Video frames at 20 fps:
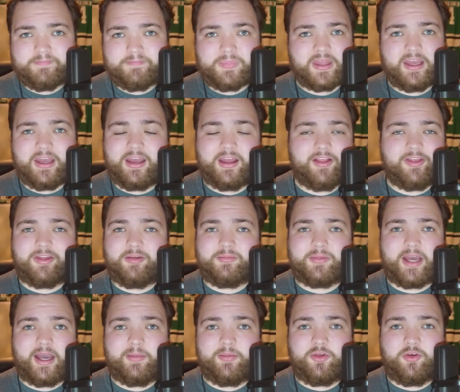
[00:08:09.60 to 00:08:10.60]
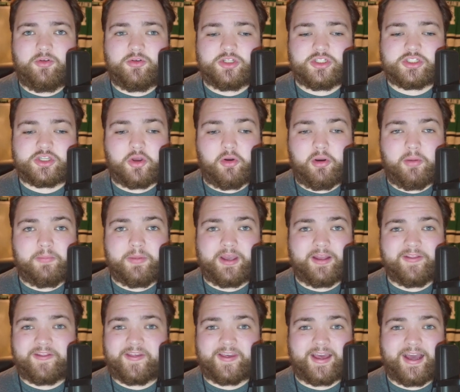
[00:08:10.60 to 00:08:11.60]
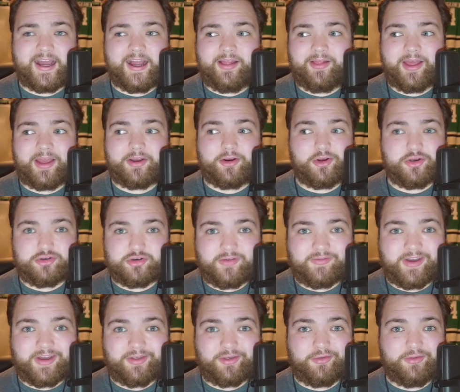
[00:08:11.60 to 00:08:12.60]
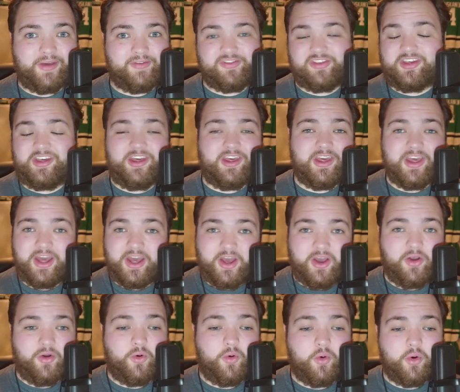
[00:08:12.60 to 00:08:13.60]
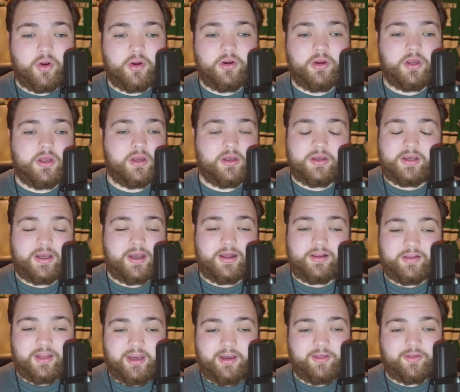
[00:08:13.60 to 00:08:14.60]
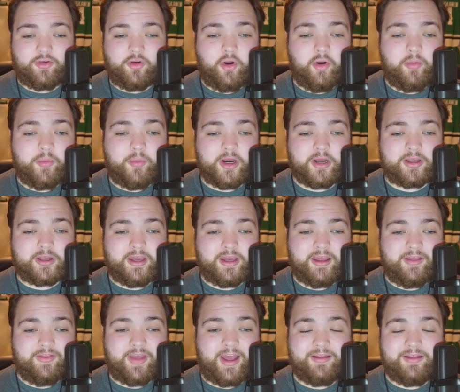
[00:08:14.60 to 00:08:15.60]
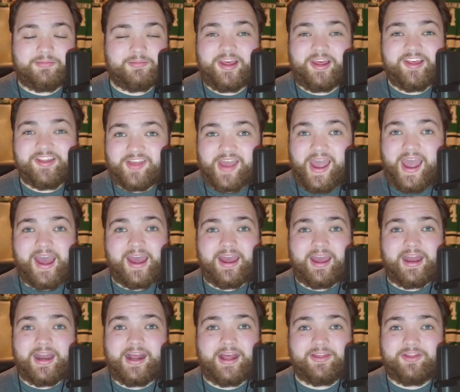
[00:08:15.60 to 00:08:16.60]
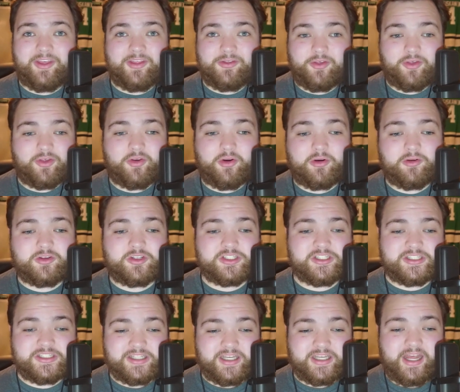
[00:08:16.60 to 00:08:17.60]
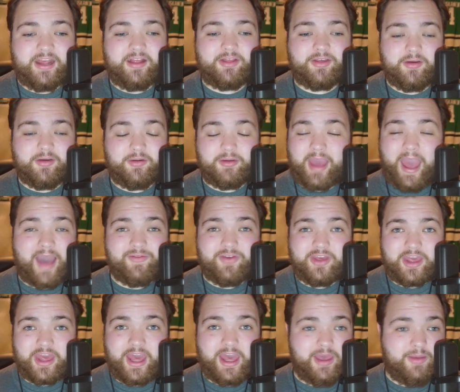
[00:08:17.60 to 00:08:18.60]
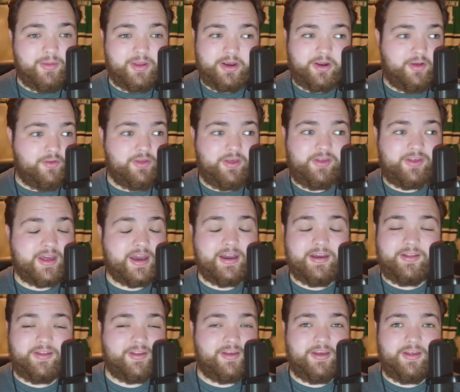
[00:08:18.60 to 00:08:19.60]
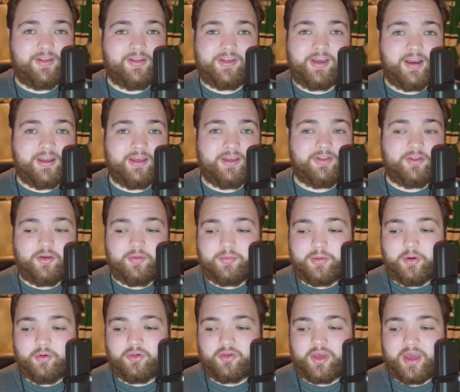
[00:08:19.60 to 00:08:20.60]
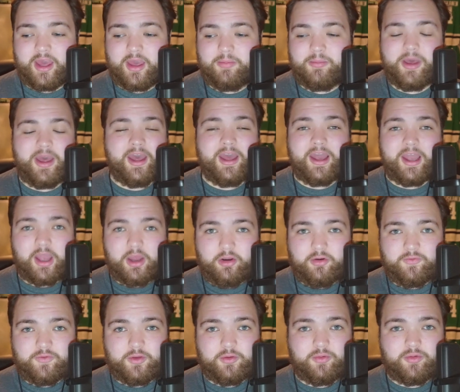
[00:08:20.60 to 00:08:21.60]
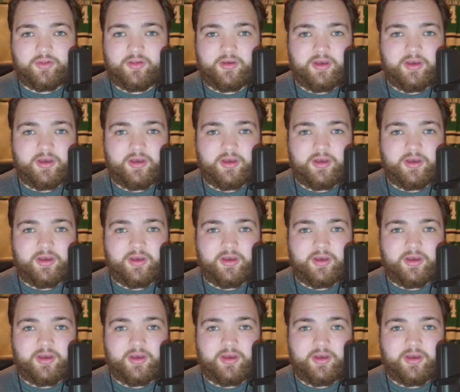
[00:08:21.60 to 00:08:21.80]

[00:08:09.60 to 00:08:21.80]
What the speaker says: And sometimes you just go up against a guy like Andre Vasilevsky or Linus Ullmark, and that is that. And I think the Stars just need to have a game, and all these guys said it in their post-game interviews,